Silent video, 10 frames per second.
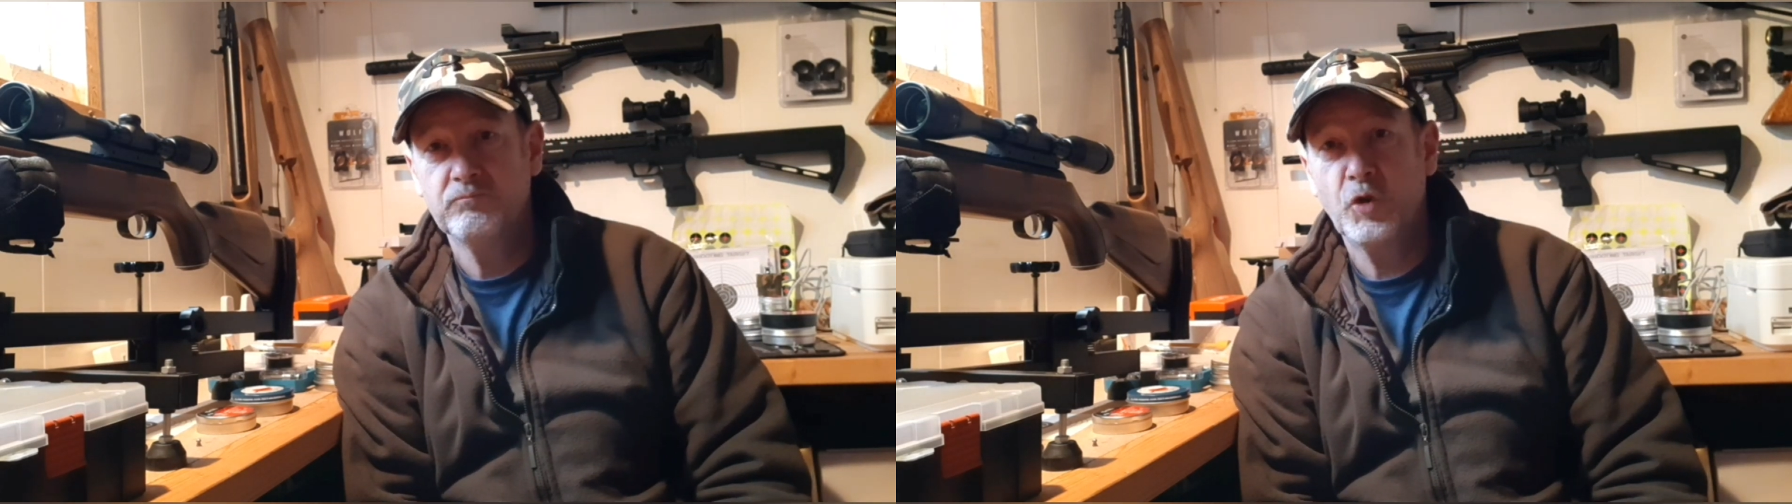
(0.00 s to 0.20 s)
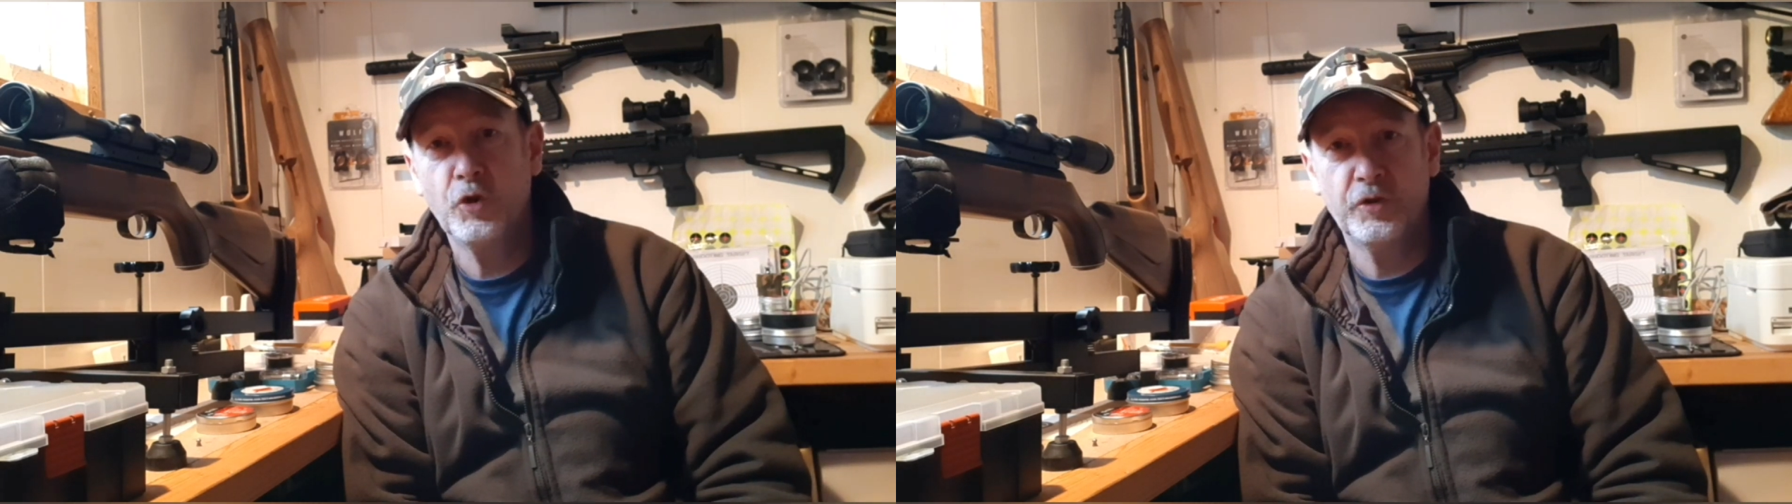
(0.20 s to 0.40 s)

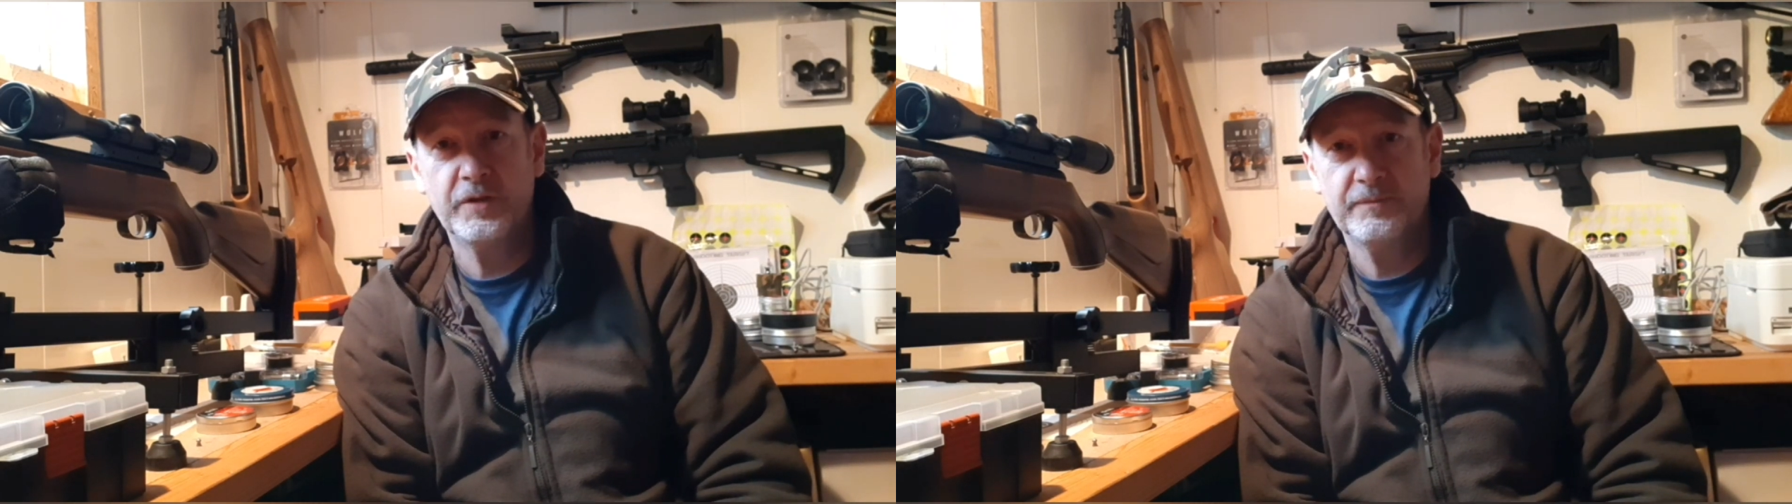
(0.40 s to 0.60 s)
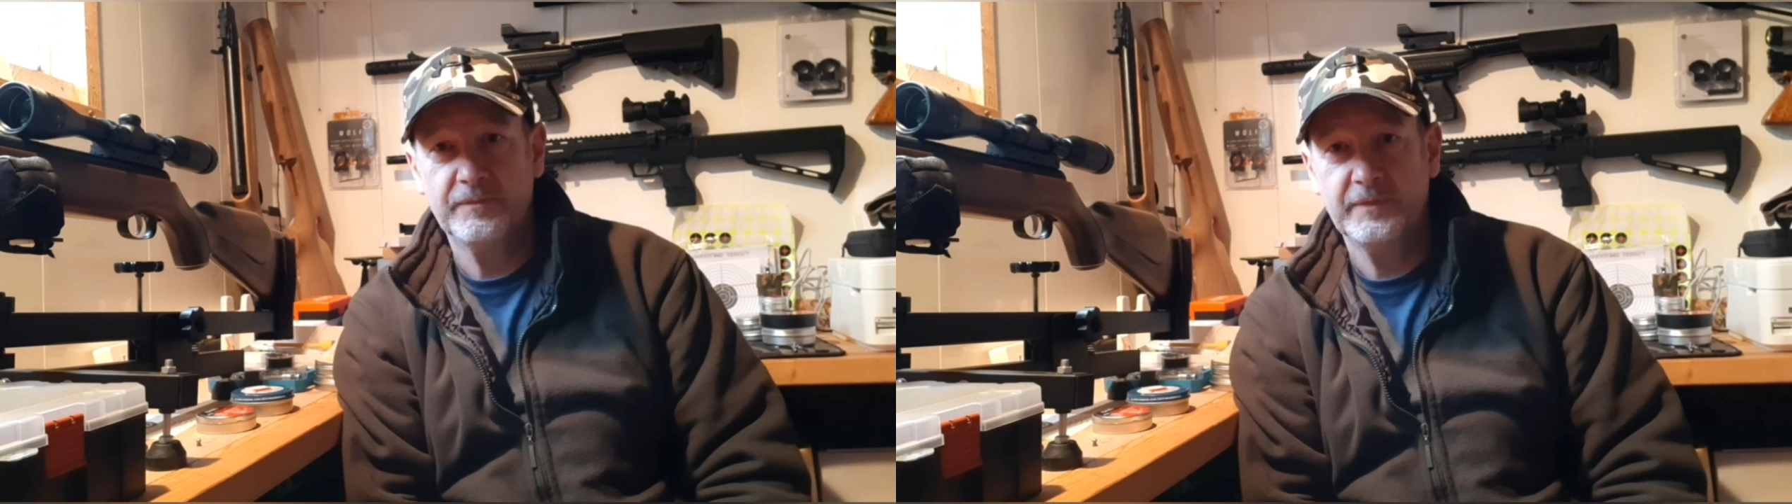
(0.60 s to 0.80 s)
good.
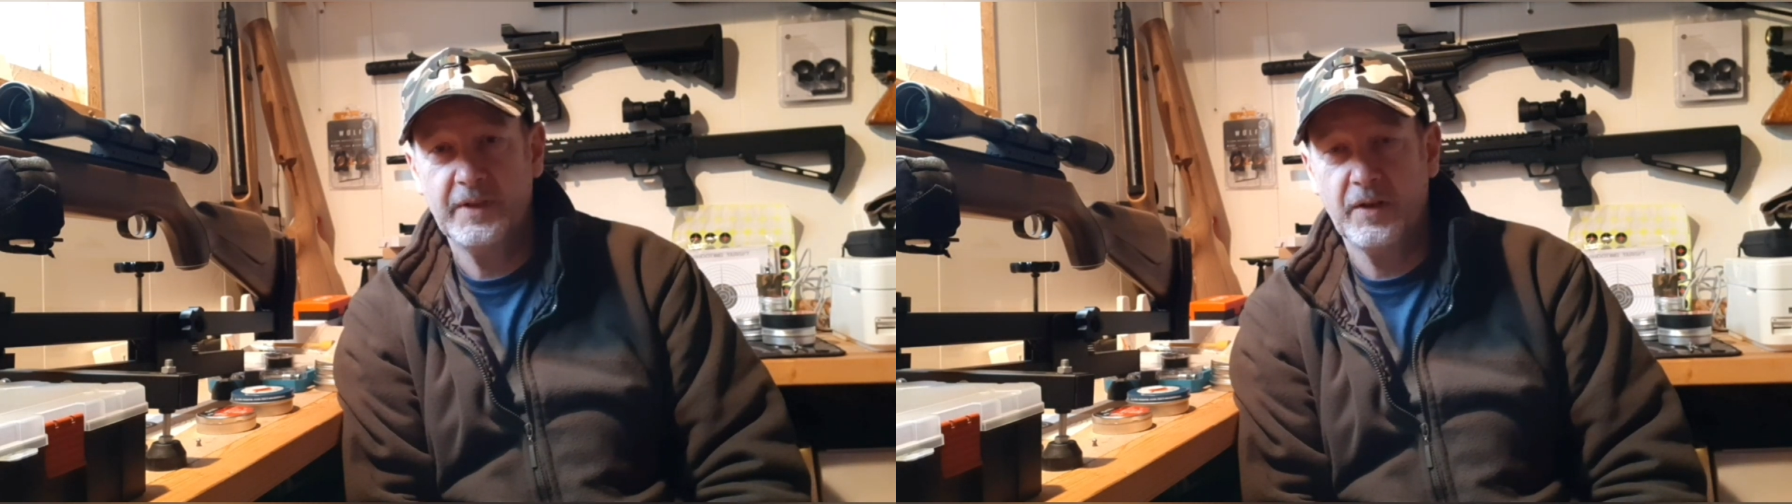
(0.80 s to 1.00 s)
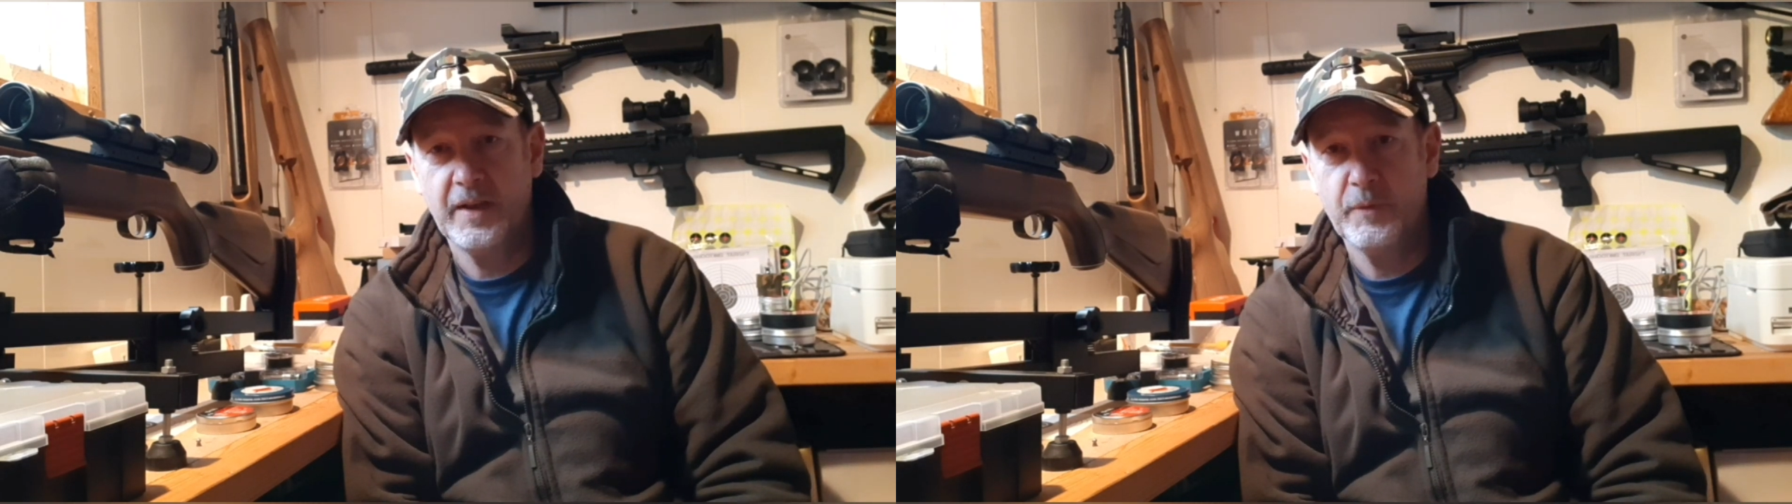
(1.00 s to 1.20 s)
You
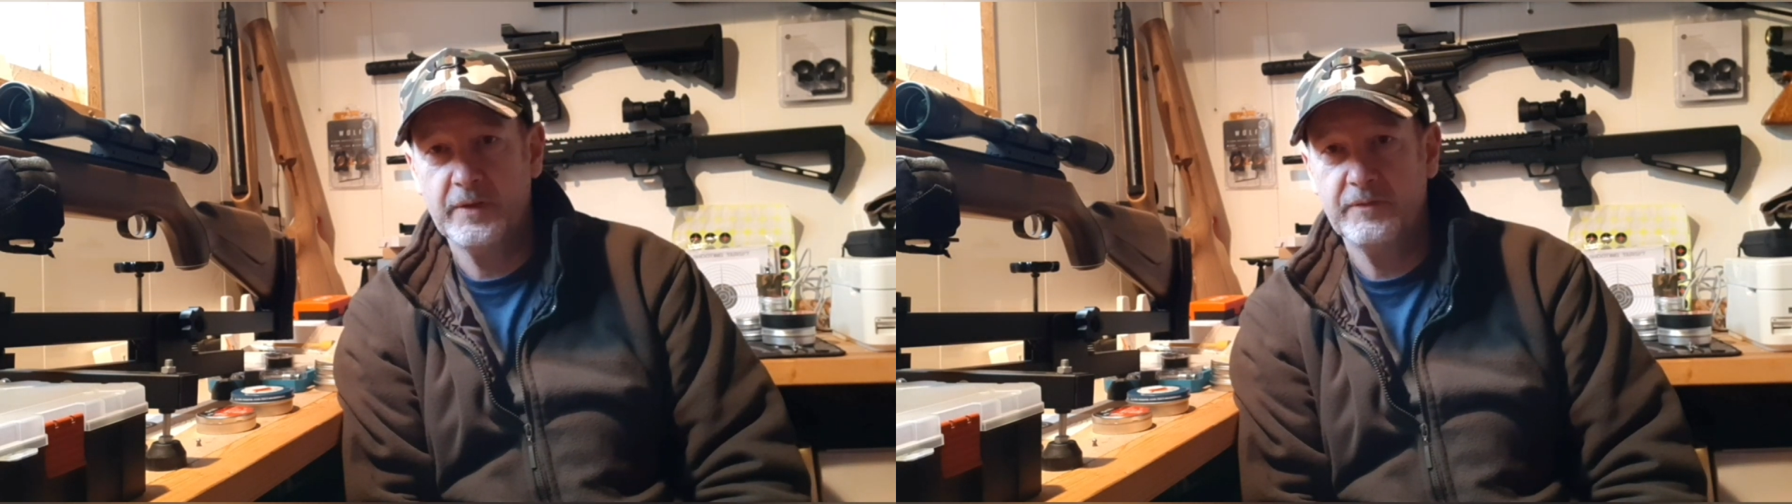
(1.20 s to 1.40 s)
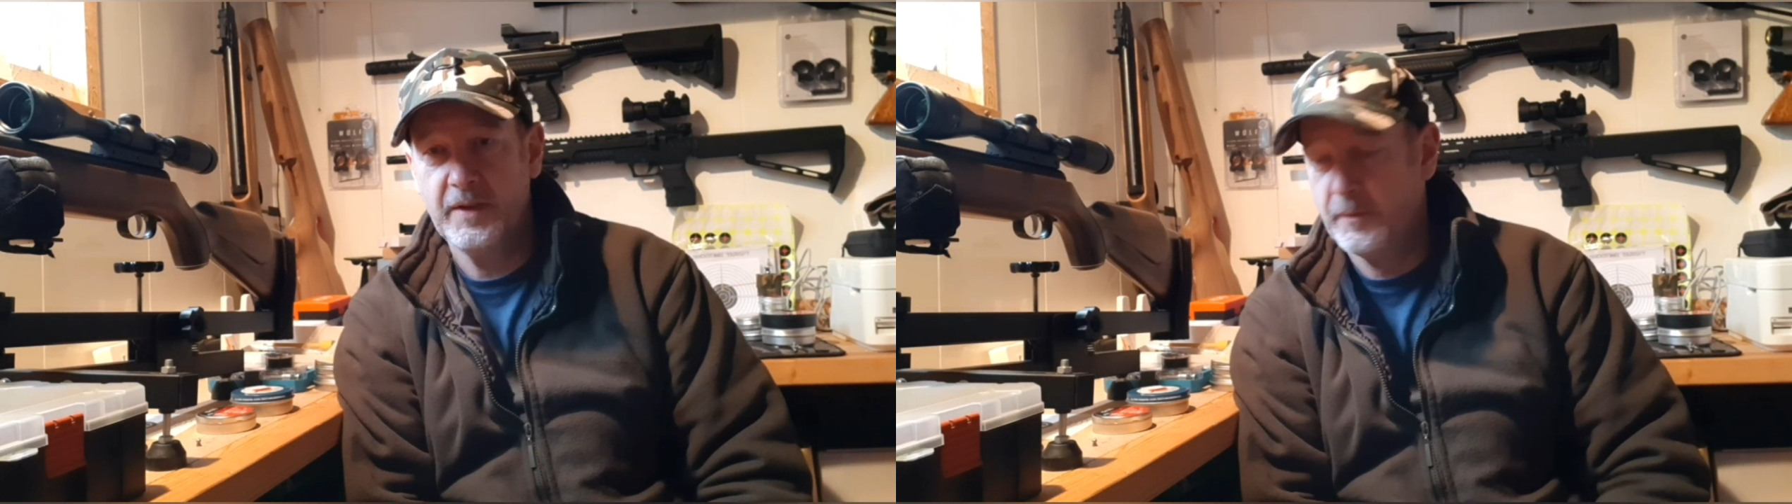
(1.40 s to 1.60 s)
know, they